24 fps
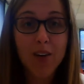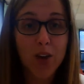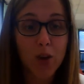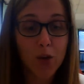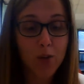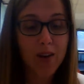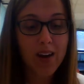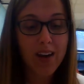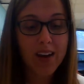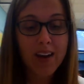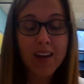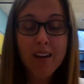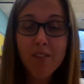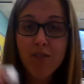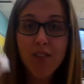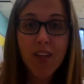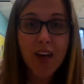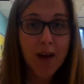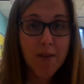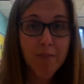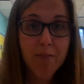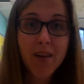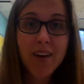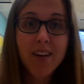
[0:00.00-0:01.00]
You can give
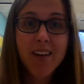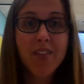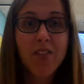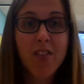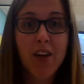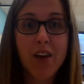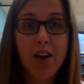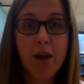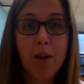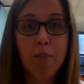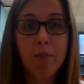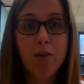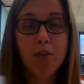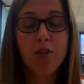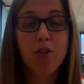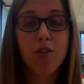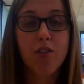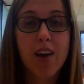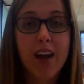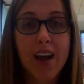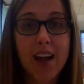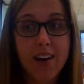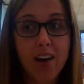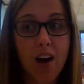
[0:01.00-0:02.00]
them the number
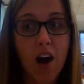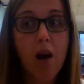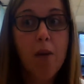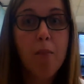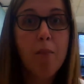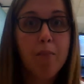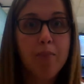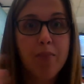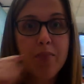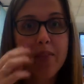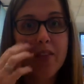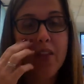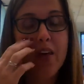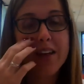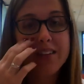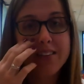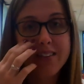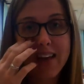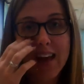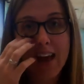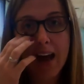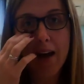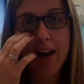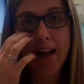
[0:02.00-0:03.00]
3 and let's
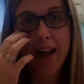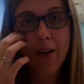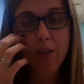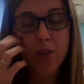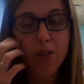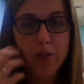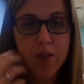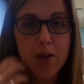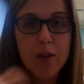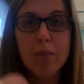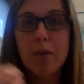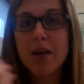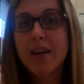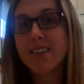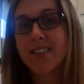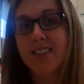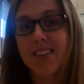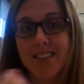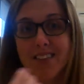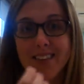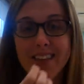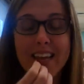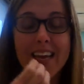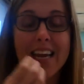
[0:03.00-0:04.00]
count out 3
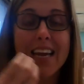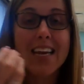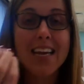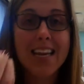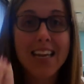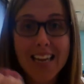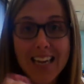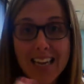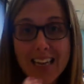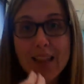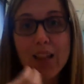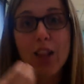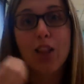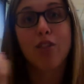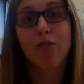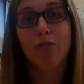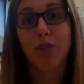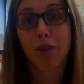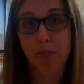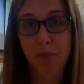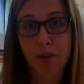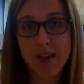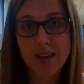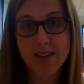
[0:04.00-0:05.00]
pieces, and they could eat the
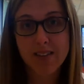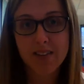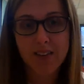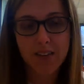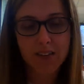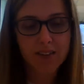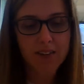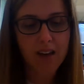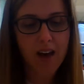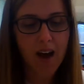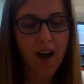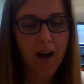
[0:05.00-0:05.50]
3 pieces.